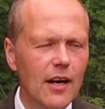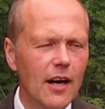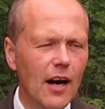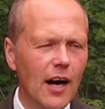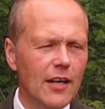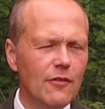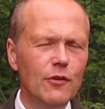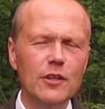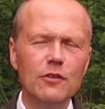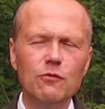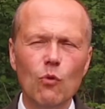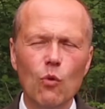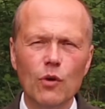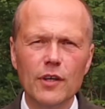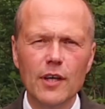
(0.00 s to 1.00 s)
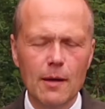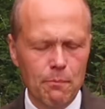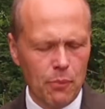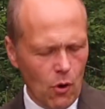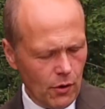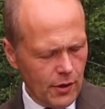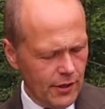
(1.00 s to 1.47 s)
I would have worn a
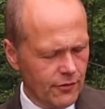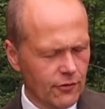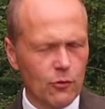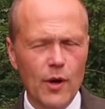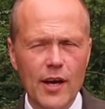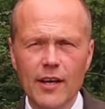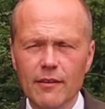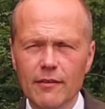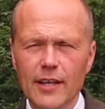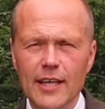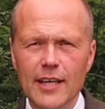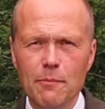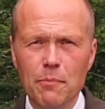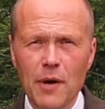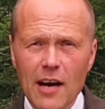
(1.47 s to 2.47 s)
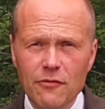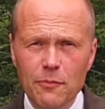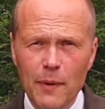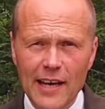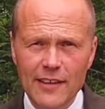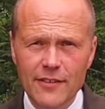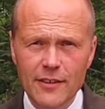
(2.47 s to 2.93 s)
pocket square in a puff
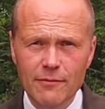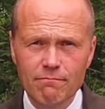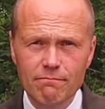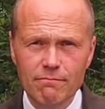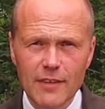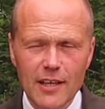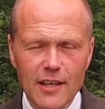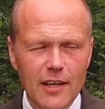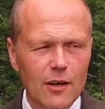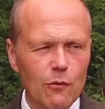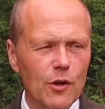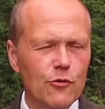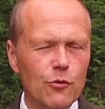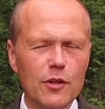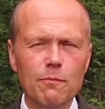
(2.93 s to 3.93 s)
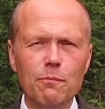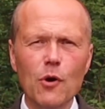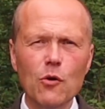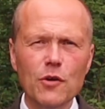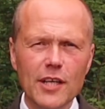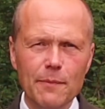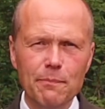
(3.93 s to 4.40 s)
pattern, which would have
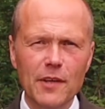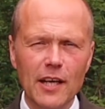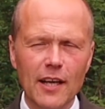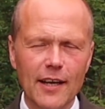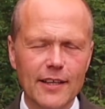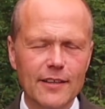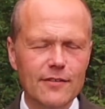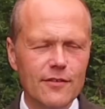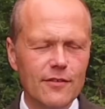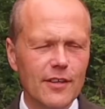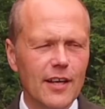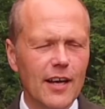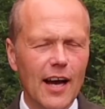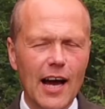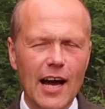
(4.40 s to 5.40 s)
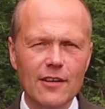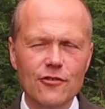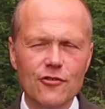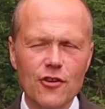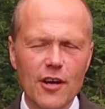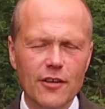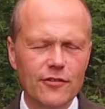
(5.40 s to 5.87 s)
broken up the lines and
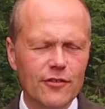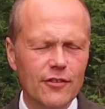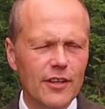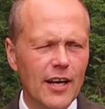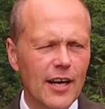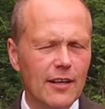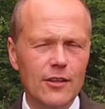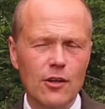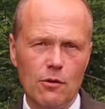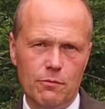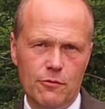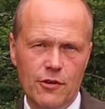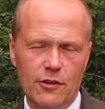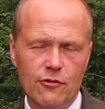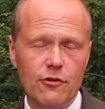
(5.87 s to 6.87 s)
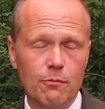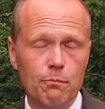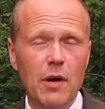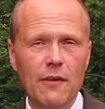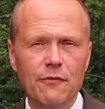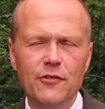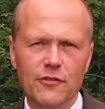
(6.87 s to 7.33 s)
just, uh, you know, just
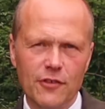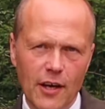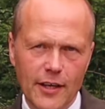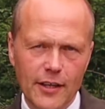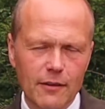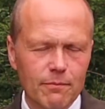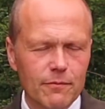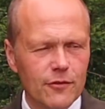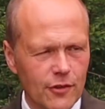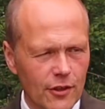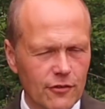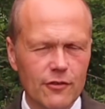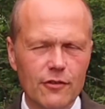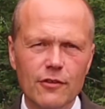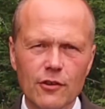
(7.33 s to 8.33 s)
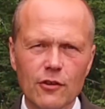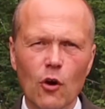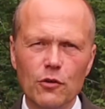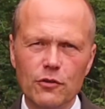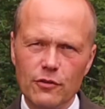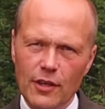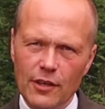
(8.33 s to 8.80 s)
puff style, just
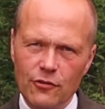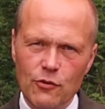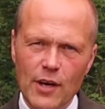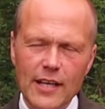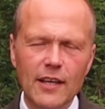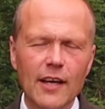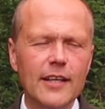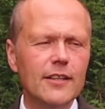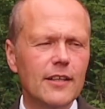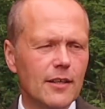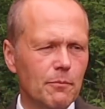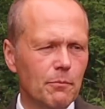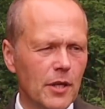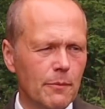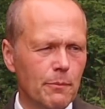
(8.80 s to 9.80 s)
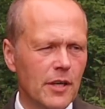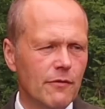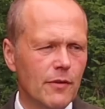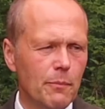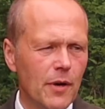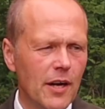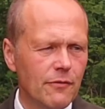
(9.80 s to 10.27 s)
not a straight line, but a bit
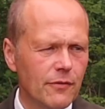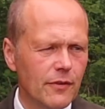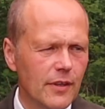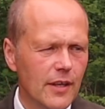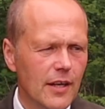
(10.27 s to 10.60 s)
of a puff.